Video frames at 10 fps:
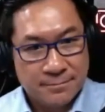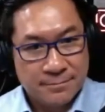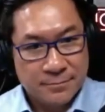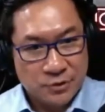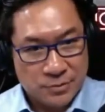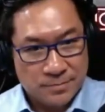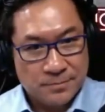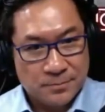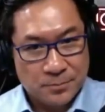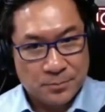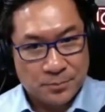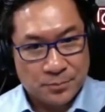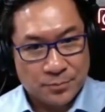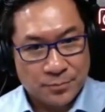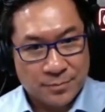So they're like, oh
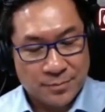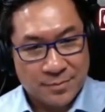yeah, this is